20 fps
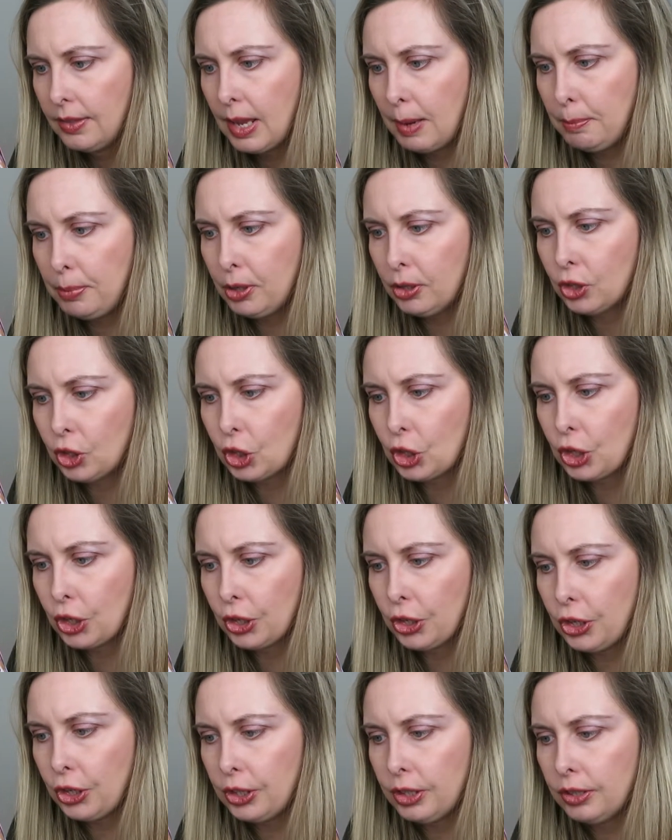They put
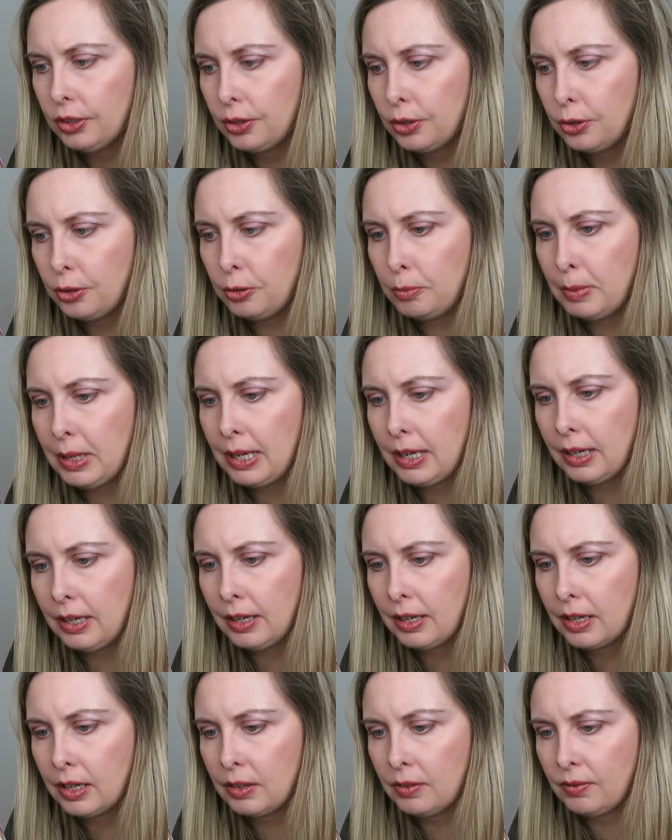sugar,
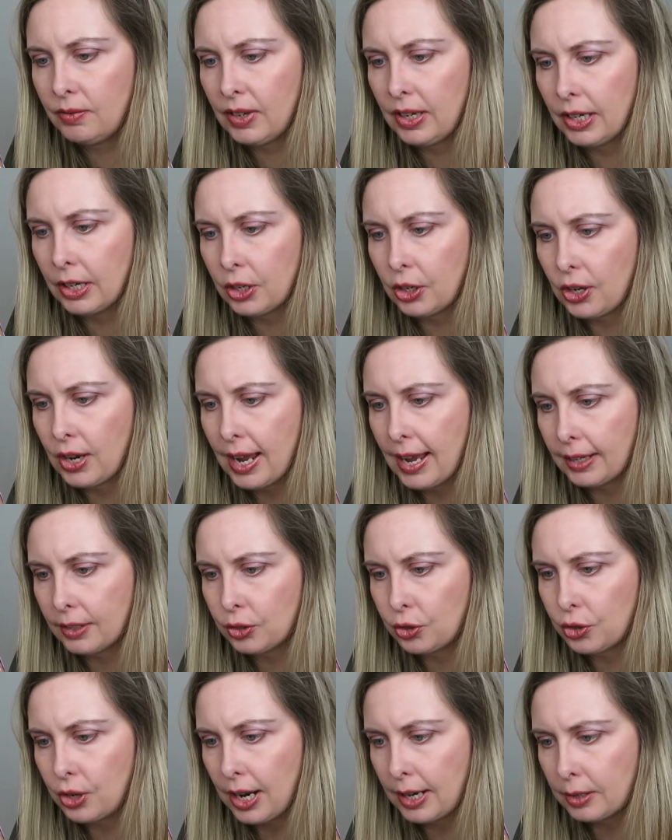Fumi, and vinegar
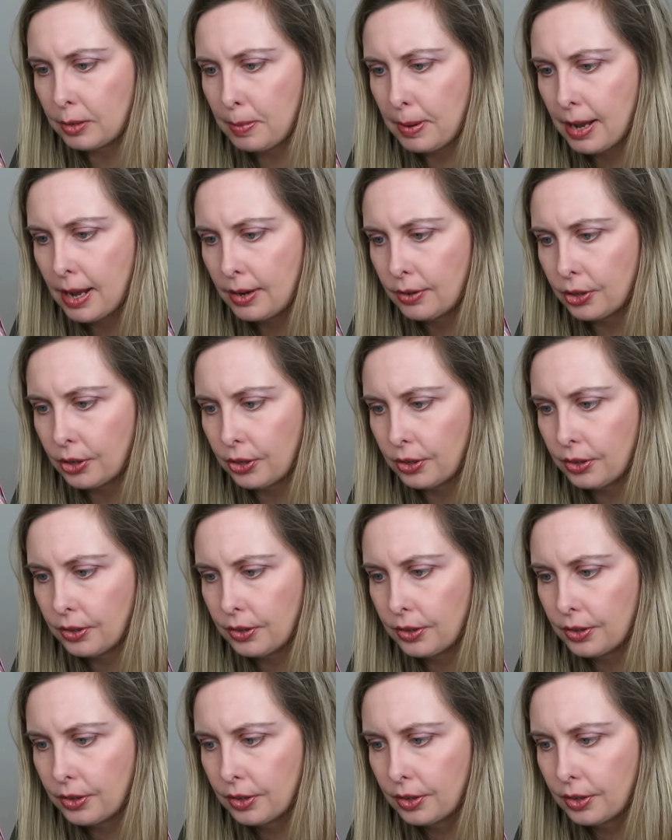extract powder.